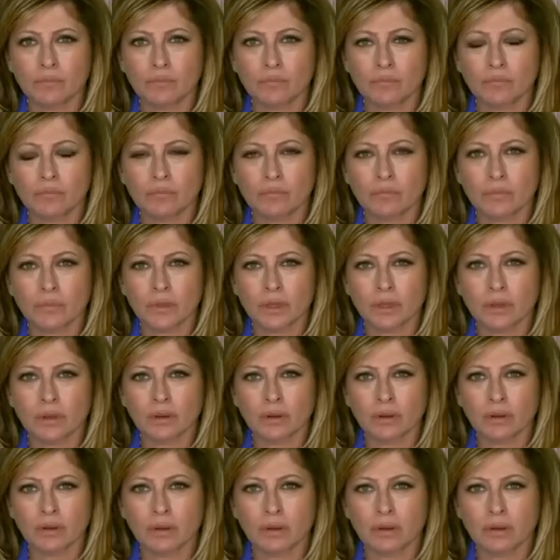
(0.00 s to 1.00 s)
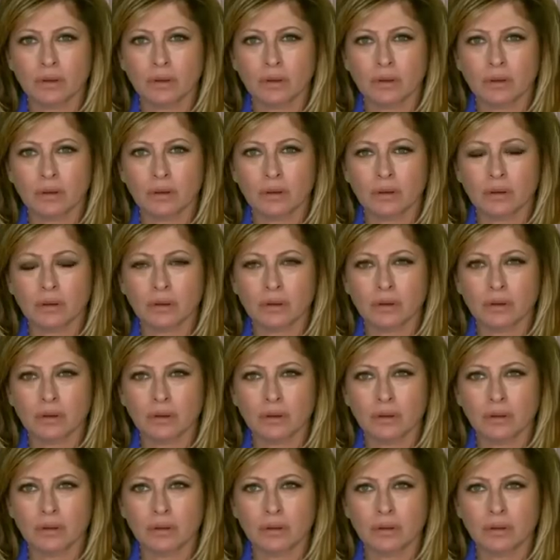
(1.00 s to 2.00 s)

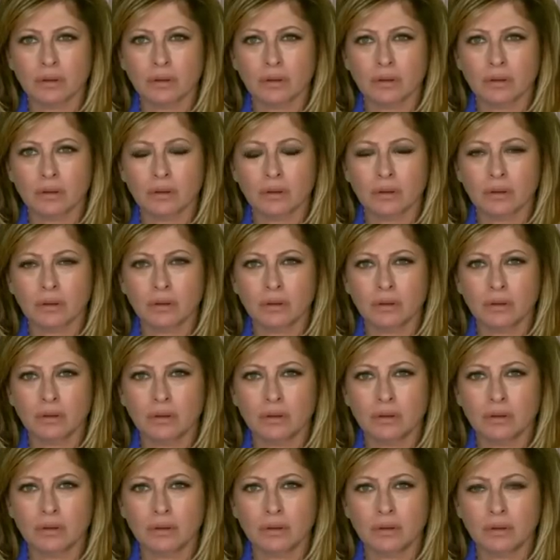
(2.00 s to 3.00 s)
(silent)